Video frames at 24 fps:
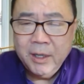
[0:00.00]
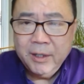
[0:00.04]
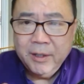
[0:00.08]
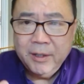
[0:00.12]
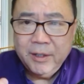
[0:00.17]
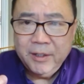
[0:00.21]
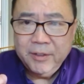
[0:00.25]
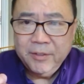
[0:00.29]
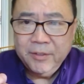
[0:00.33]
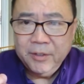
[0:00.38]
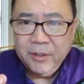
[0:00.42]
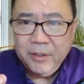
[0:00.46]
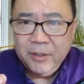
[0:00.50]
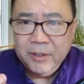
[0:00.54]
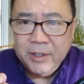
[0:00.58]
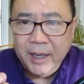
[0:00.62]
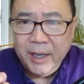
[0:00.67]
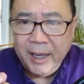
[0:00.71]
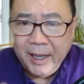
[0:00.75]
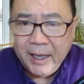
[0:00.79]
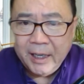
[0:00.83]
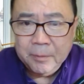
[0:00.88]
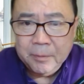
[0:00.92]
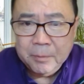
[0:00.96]
There's certain
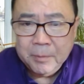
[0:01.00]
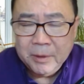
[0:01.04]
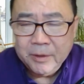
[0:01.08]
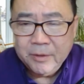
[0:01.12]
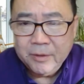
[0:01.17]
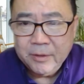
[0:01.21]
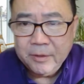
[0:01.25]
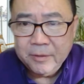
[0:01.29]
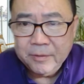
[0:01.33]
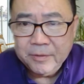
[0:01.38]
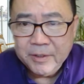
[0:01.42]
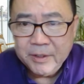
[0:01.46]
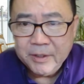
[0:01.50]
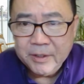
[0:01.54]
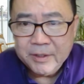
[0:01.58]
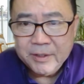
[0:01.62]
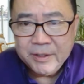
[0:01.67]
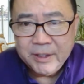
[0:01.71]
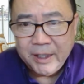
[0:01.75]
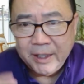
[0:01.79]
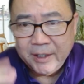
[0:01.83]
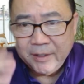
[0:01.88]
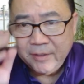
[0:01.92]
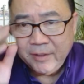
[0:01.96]
elements of
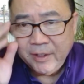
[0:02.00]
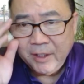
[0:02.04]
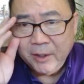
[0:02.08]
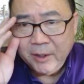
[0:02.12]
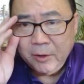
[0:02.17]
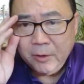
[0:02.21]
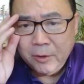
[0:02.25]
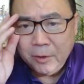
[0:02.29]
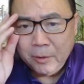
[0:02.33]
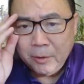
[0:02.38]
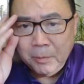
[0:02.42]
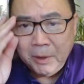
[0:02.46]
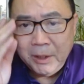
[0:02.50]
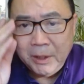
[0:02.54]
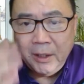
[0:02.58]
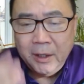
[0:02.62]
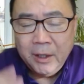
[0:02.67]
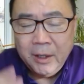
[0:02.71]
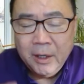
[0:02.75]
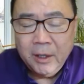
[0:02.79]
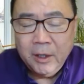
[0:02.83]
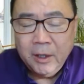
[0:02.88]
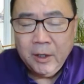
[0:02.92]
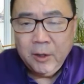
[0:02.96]
success, and to me,
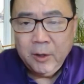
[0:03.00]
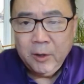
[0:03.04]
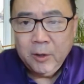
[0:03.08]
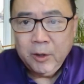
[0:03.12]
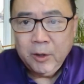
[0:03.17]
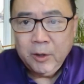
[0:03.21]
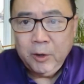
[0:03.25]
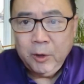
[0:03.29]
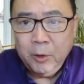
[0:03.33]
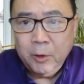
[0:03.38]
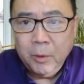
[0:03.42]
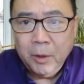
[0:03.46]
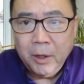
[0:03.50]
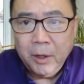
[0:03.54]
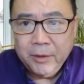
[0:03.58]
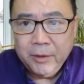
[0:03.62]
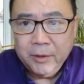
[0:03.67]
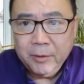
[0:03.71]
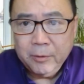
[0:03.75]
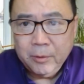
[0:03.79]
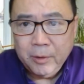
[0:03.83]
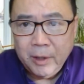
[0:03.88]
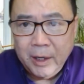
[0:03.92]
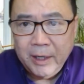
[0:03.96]
you are the
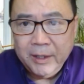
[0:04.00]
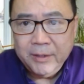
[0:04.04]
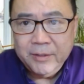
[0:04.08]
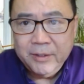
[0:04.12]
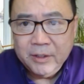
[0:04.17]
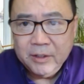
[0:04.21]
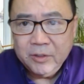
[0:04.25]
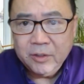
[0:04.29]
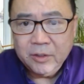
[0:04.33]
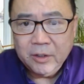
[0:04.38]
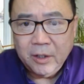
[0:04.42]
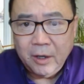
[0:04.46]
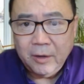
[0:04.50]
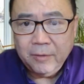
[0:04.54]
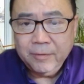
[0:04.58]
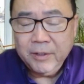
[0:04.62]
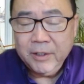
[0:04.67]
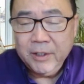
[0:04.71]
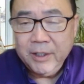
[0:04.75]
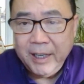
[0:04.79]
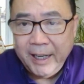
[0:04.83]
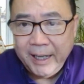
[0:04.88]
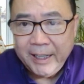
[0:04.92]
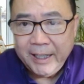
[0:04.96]
rising star of the
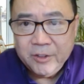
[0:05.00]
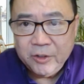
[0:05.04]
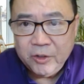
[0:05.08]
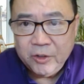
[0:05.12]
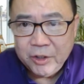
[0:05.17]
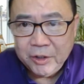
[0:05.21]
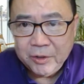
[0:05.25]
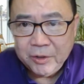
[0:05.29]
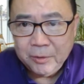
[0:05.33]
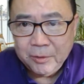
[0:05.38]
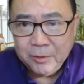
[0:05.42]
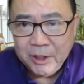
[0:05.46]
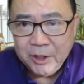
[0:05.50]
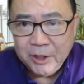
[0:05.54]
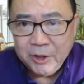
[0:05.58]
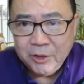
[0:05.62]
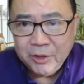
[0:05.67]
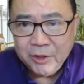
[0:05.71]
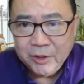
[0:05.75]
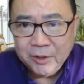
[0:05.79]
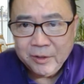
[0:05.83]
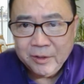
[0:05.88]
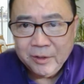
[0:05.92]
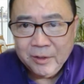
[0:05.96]
next
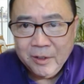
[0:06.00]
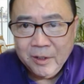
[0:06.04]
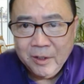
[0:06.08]
generation.